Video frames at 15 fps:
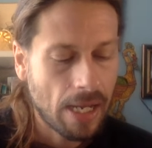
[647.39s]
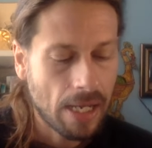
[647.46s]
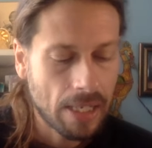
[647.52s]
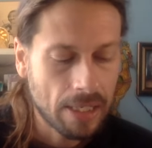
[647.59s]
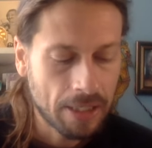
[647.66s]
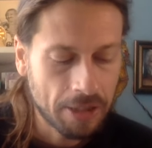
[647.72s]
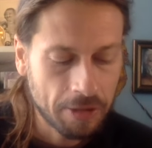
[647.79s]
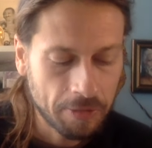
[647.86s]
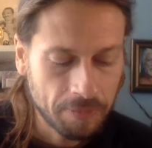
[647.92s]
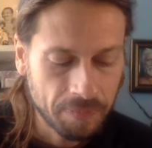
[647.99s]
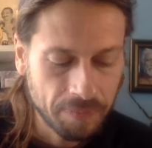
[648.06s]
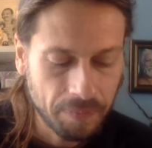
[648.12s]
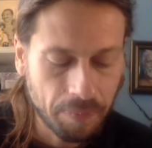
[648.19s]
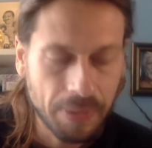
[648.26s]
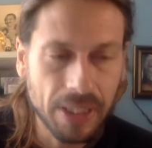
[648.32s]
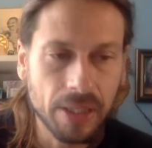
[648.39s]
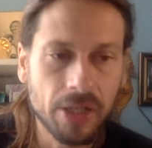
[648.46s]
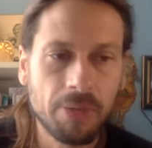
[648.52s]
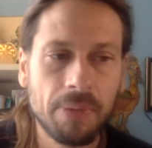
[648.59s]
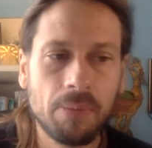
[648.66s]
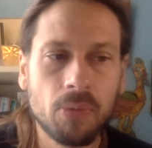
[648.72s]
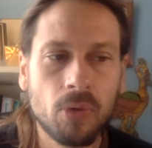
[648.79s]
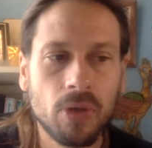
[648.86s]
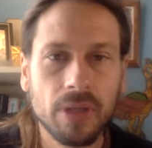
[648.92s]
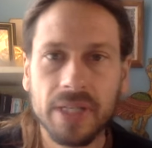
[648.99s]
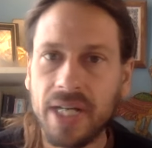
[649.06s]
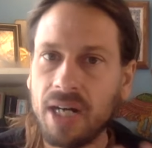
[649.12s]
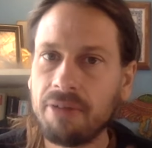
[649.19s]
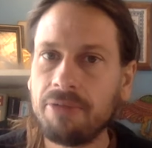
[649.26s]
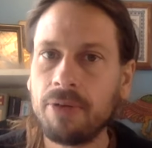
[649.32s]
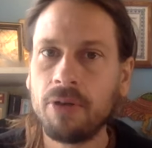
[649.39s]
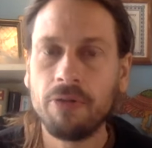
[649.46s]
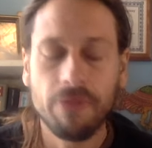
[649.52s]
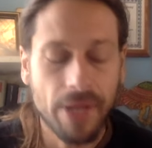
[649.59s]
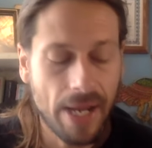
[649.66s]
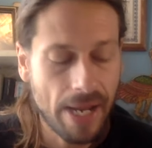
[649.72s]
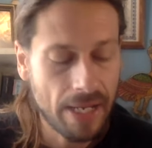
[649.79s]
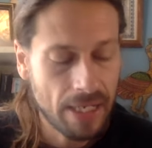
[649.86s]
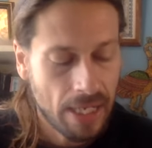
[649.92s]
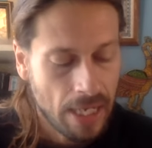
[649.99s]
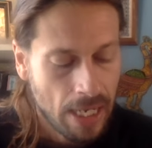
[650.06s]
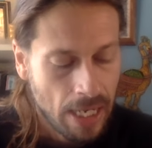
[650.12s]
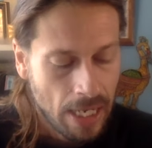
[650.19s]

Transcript: Be a little bit more careful of that.